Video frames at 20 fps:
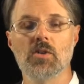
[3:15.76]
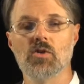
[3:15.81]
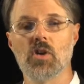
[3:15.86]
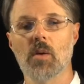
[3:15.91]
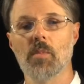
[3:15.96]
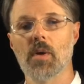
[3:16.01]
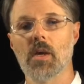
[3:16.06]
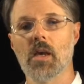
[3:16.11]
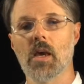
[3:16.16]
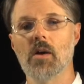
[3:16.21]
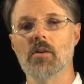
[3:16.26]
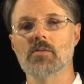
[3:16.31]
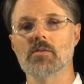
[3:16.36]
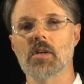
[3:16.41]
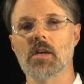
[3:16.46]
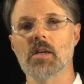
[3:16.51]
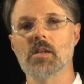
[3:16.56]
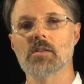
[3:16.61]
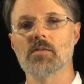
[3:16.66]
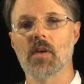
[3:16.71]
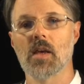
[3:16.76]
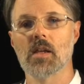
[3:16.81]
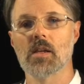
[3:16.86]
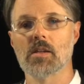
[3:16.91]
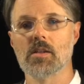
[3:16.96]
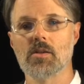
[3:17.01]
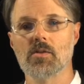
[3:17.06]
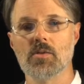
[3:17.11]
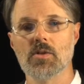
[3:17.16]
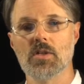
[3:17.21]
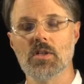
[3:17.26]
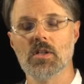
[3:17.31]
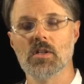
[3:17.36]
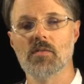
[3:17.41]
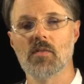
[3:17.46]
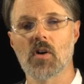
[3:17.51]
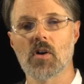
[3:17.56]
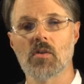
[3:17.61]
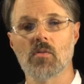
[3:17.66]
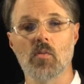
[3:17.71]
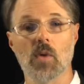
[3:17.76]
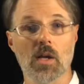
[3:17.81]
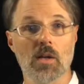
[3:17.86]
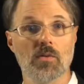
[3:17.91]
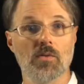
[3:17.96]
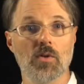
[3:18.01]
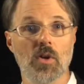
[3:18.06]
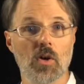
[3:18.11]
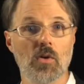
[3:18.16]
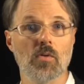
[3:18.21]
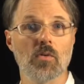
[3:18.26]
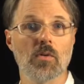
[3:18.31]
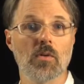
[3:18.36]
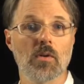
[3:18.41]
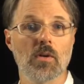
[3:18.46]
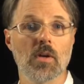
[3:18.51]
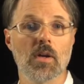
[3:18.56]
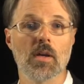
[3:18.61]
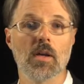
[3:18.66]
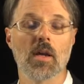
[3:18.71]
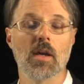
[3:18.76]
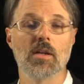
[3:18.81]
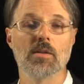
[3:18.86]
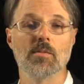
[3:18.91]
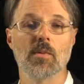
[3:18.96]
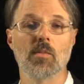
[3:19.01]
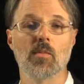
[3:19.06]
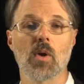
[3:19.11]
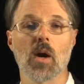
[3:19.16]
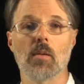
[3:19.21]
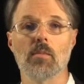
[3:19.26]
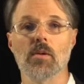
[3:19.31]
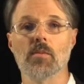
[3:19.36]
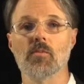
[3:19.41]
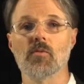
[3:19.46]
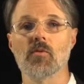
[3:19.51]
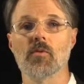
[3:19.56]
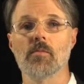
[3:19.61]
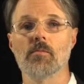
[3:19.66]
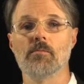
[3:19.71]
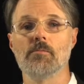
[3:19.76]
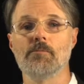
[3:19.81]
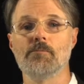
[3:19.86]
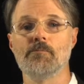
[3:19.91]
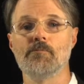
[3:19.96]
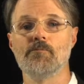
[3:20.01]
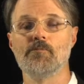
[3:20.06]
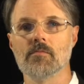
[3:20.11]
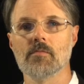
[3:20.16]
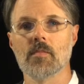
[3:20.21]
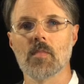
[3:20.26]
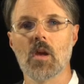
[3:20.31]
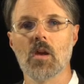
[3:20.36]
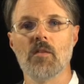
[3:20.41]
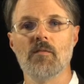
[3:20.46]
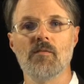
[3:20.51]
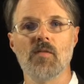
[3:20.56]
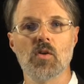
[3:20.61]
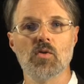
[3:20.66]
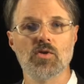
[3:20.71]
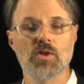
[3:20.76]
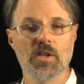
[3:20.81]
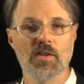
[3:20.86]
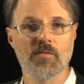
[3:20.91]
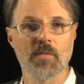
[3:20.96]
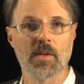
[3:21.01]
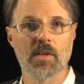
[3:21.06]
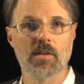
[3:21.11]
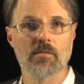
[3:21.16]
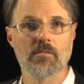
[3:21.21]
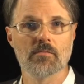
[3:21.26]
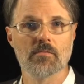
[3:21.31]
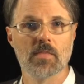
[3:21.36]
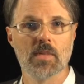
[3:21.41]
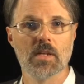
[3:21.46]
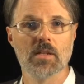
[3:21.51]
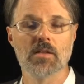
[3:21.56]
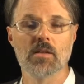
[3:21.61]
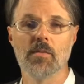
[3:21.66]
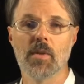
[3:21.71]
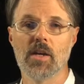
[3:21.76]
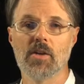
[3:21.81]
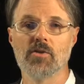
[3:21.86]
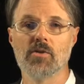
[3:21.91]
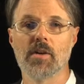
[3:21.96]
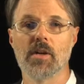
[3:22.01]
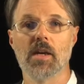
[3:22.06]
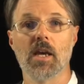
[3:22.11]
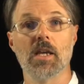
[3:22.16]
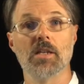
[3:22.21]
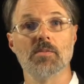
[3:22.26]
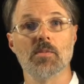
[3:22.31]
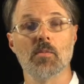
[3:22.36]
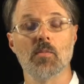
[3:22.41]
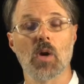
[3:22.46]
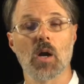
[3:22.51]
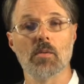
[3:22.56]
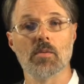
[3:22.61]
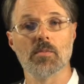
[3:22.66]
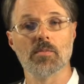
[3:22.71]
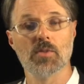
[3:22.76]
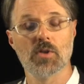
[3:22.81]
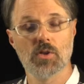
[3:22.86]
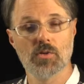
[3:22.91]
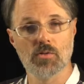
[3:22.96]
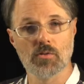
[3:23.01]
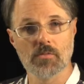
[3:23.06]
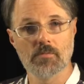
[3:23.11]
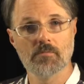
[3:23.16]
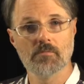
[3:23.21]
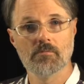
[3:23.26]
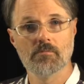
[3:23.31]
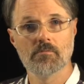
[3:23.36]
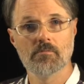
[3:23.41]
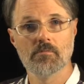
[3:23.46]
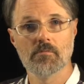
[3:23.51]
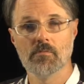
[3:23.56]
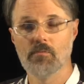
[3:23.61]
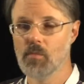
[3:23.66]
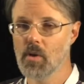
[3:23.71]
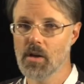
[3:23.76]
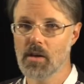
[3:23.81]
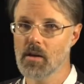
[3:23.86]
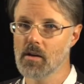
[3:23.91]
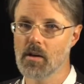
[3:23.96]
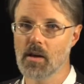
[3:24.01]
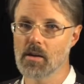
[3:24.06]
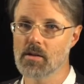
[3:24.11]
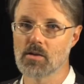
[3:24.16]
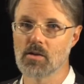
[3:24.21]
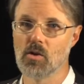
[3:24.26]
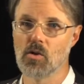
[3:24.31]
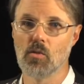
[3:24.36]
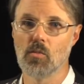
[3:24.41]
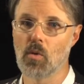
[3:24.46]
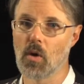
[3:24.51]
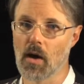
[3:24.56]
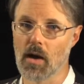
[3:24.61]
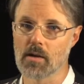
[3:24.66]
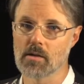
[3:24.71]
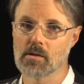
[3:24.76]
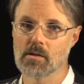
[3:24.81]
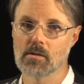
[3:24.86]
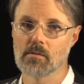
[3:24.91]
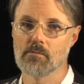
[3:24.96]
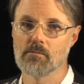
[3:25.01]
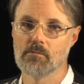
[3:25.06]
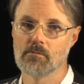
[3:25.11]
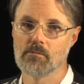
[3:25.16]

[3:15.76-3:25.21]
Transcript: Dropping out and failing to achieve are well-known engagement problems. Fauxchievement is a major engagement problem too, but it gets no press.